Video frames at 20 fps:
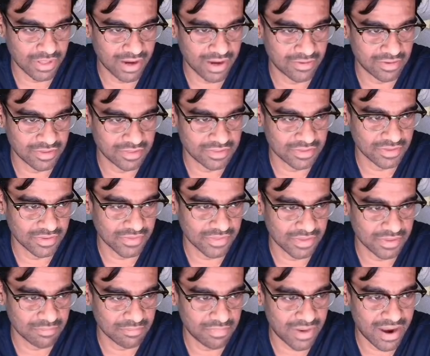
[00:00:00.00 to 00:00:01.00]
errors on
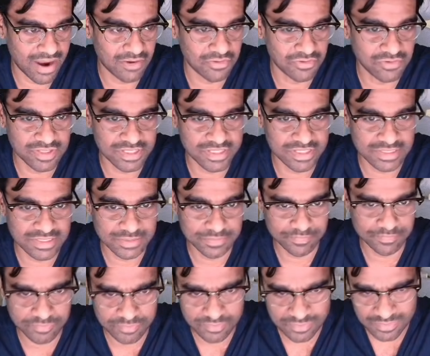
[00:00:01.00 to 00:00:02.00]
the boundaries,
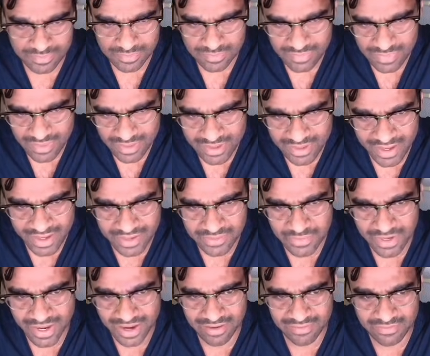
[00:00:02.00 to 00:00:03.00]
and we
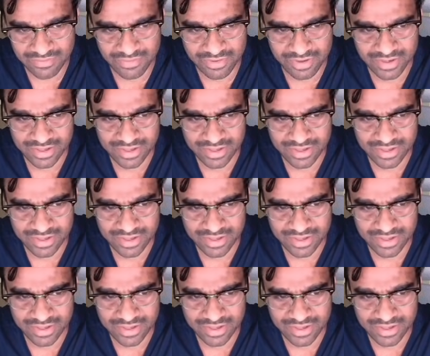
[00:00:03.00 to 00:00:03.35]
have